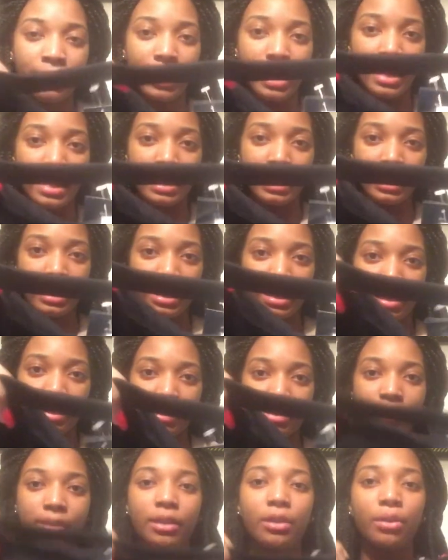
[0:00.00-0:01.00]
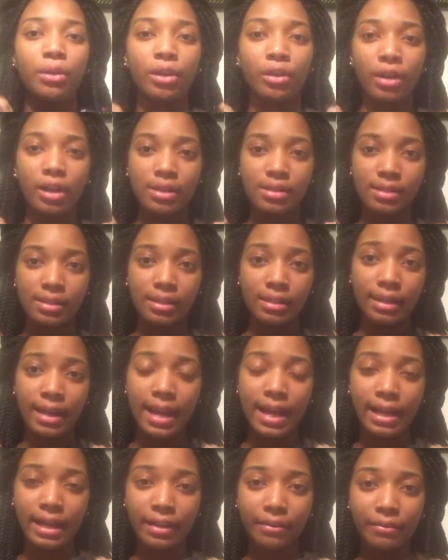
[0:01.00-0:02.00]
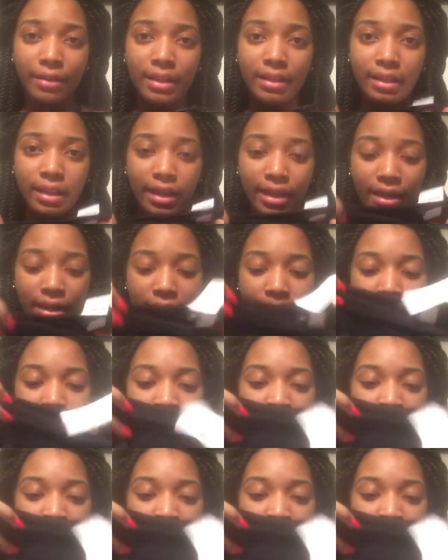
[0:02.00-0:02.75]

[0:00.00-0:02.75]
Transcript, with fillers: thing to go across the neck right there.